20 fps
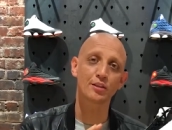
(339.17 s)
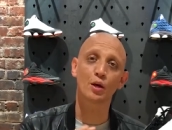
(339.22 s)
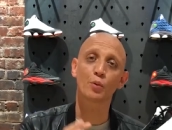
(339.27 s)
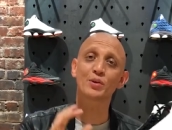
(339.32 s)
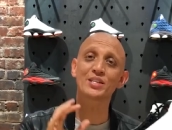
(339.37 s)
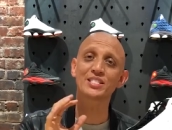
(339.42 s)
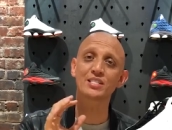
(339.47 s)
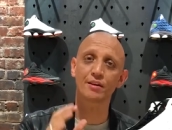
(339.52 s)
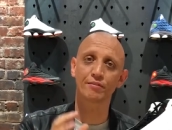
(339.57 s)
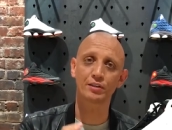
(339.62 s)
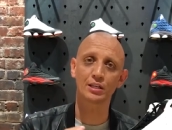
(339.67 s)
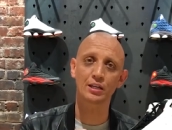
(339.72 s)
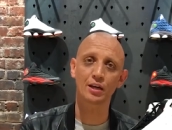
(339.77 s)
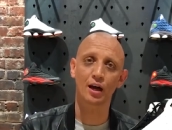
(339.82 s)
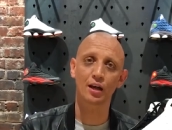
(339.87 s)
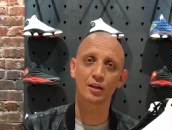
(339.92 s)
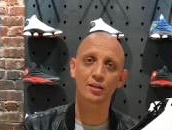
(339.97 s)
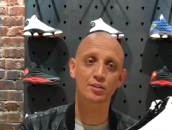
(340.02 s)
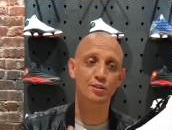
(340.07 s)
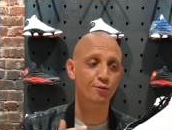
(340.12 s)
there were 7
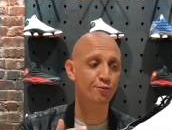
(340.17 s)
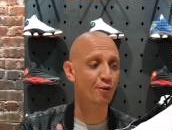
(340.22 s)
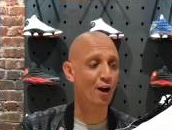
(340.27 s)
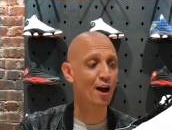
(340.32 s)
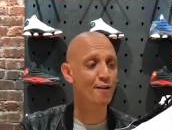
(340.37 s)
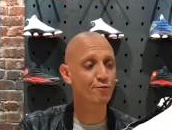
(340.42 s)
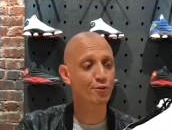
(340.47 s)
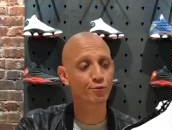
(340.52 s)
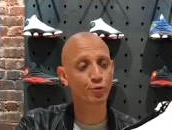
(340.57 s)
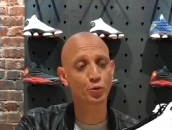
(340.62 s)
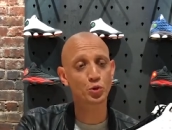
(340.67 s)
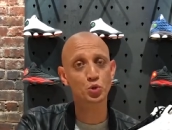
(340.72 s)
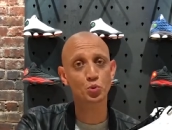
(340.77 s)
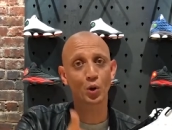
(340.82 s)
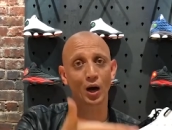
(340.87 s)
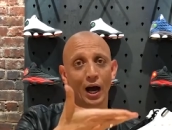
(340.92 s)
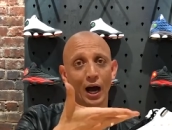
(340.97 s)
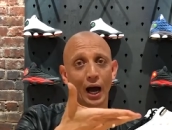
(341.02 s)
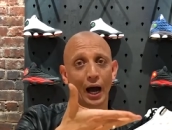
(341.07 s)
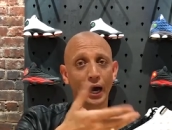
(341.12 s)
colors, 5 of which
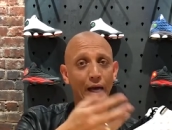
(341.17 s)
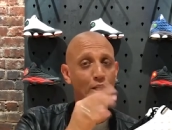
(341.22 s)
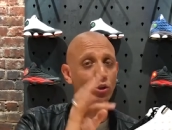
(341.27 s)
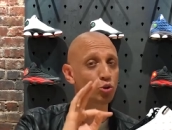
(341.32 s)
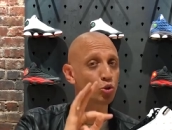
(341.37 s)
were high,